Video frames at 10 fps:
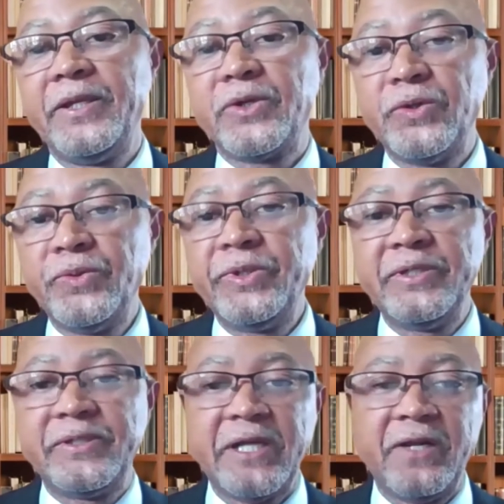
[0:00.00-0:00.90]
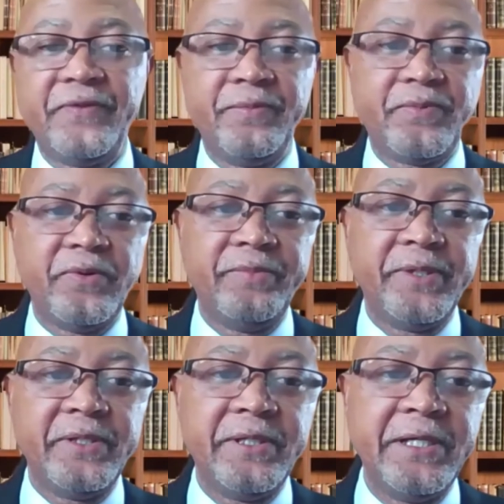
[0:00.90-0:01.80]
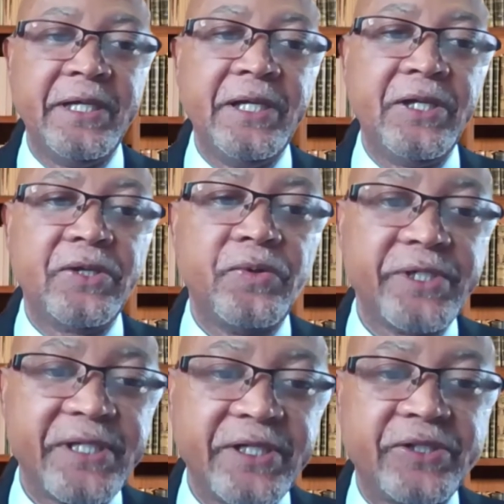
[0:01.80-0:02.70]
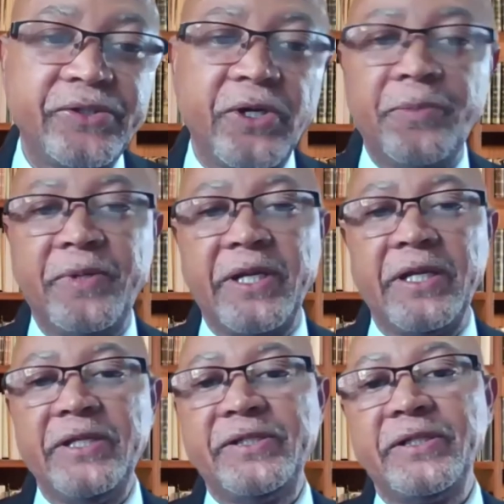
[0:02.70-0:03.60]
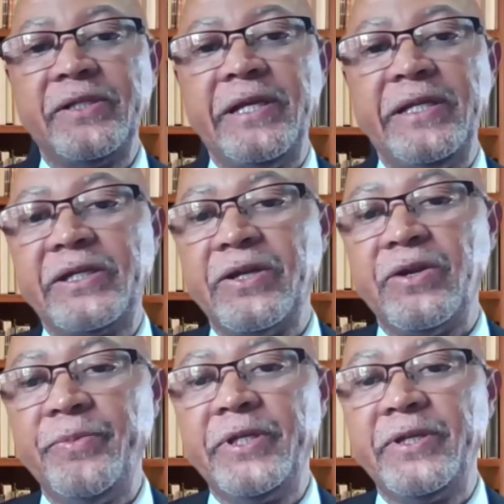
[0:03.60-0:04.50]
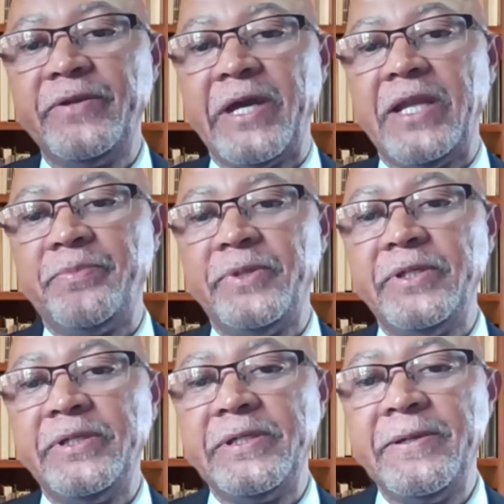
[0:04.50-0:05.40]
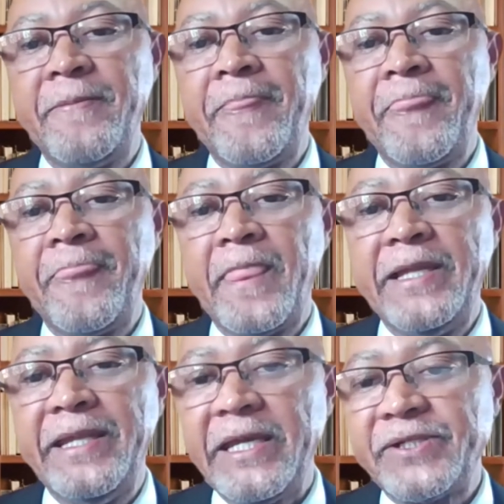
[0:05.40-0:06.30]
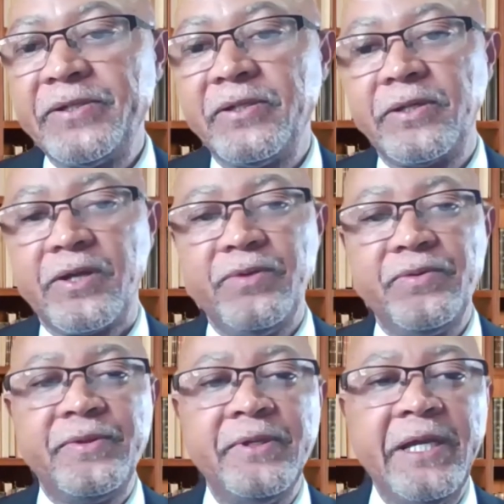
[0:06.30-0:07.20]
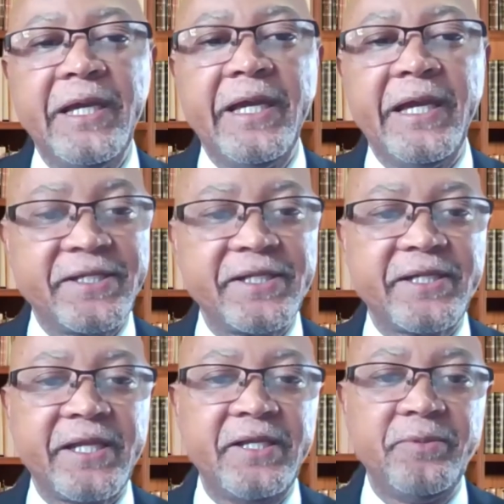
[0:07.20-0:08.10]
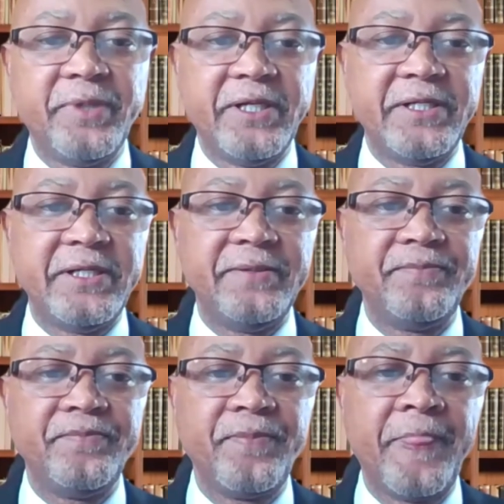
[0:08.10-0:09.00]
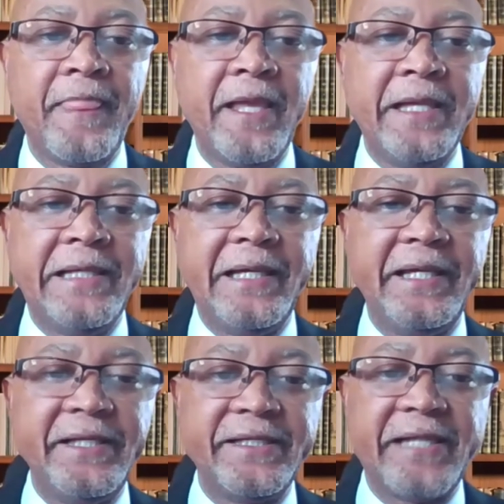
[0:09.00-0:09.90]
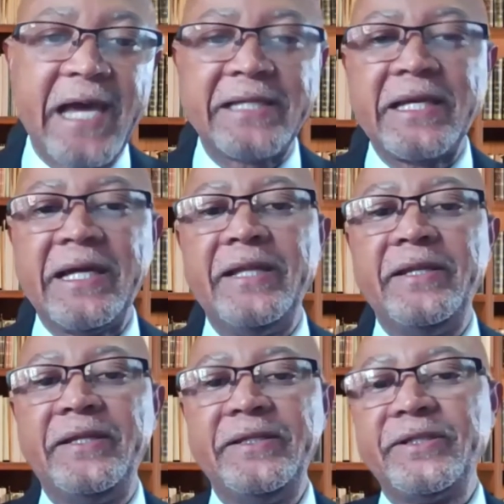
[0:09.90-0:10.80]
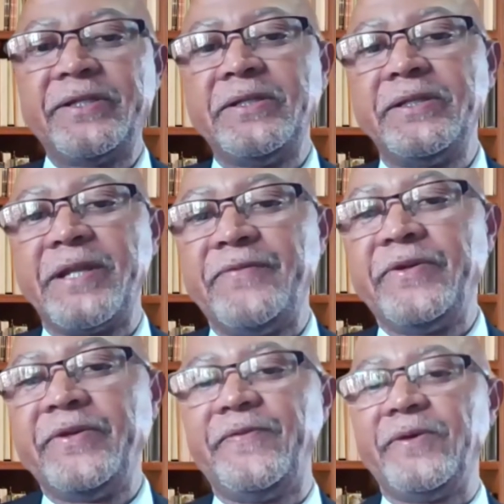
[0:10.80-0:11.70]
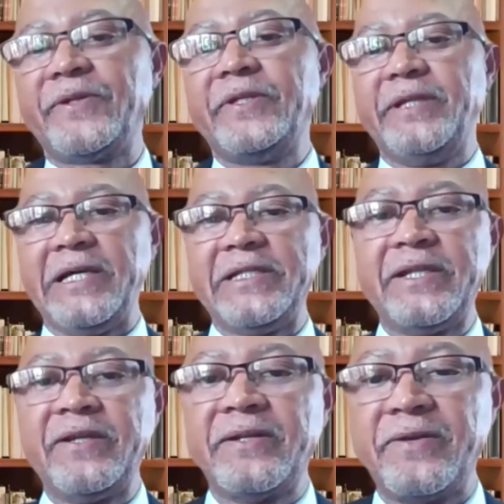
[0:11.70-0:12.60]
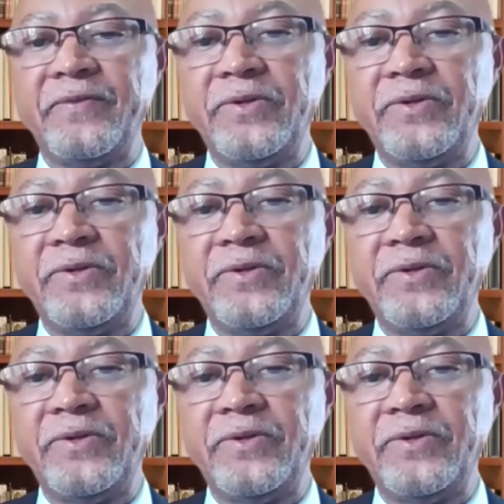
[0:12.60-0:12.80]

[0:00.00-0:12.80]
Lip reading: including self-employment, to assist job creation and economic development, national growth, and sustainability. In the data and digital-driven fourth industrial